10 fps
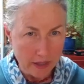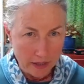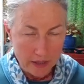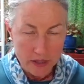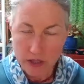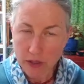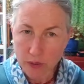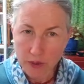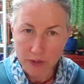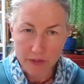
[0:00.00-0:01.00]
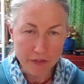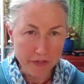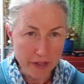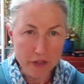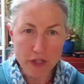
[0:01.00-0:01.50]
So the
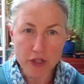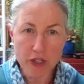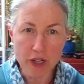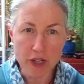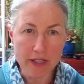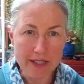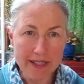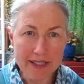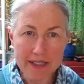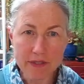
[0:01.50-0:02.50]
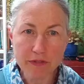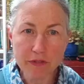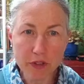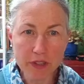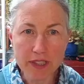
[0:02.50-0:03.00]
foundation card, this
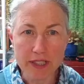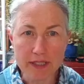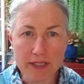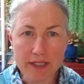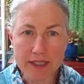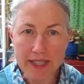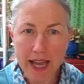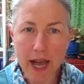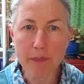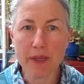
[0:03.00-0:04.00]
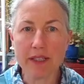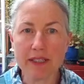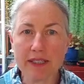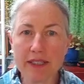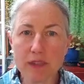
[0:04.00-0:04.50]
fullness, this
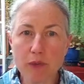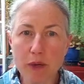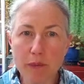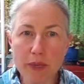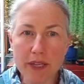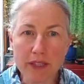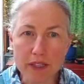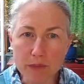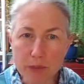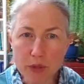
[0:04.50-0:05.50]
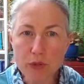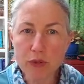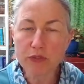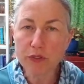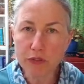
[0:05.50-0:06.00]
happiness, this well-being, this
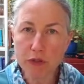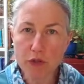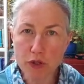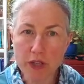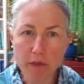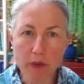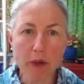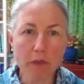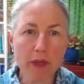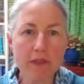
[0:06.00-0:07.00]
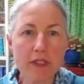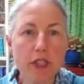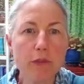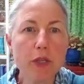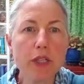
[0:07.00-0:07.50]
beautiful future that we want. We have this
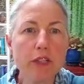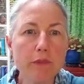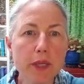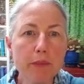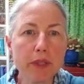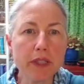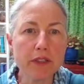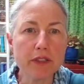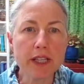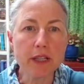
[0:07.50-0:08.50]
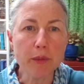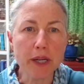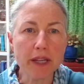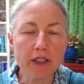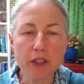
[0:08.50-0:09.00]
community of people and they're
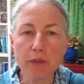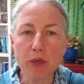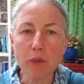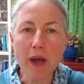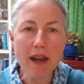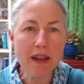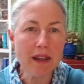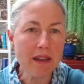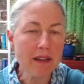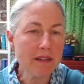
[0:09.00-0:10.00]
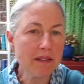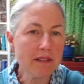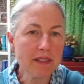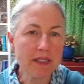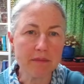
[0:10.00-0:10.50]
celebrating. Could be a
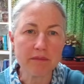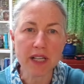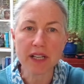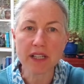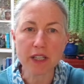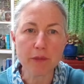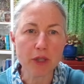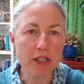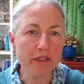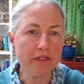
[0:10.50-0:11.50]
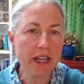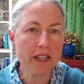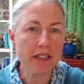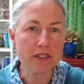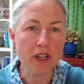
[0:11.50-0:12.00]
wedding, some kind of community
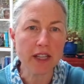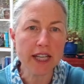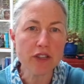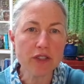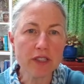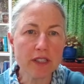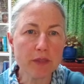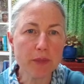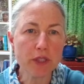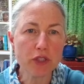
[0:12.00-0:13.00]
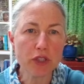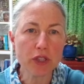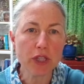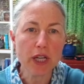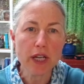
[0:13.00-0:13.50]
event. It's all ages in this
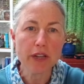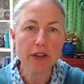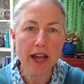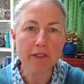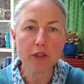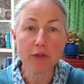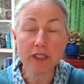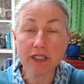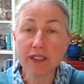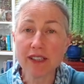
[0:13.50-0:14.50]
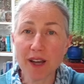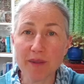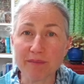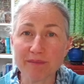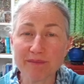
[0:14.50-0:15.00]
picture. They're having a really good
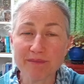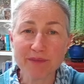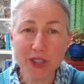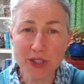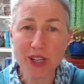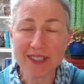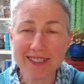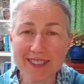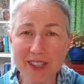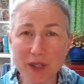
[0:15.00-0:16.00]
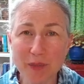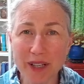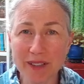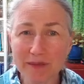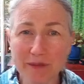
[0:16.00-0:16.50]
time. There's lots to
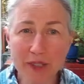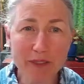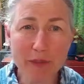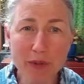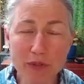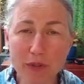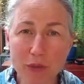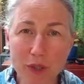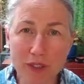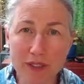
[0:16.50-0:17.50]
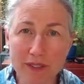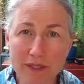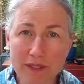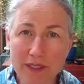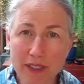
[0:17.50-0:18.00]
celebrate. We have a beautiful world.
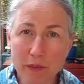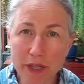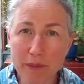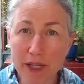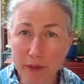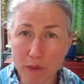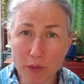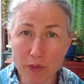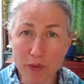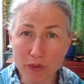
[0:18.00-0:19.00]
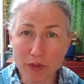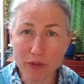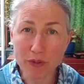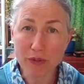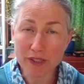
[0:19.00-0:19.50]
We can make it more beautiful
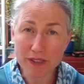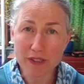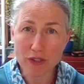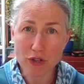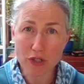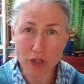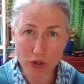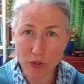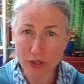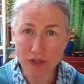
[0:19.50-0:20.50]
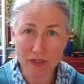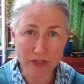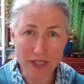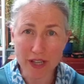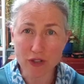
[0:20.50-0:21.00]
through our decisions, our choices, our
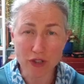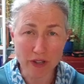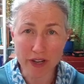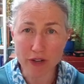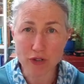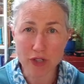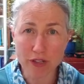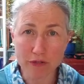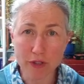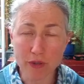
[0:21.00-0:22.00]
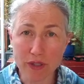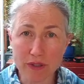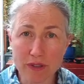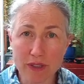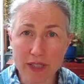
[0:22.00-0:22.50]
attention, our energy, our
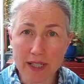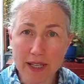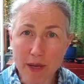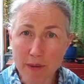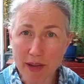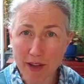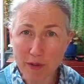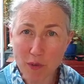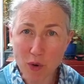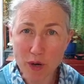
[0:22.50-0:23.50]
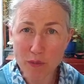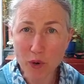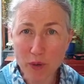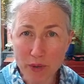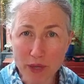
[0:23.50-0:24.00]
focus. Having more and
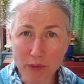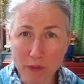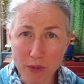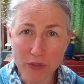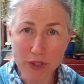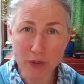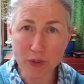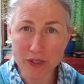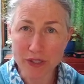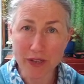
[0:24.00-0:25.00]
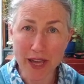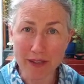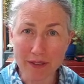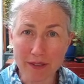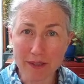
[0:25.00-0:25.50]
more people moving towards their yes.